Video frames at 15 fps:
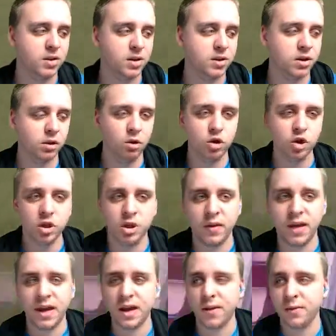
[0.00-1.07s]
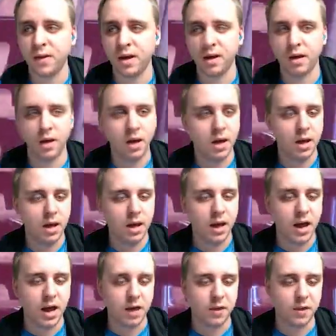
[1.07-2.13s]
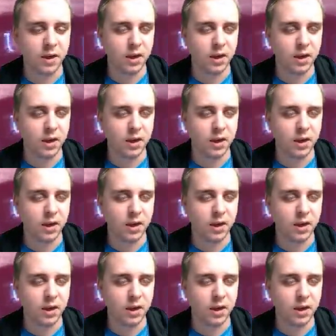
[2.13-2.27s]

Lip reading: is the solution to the NFL. I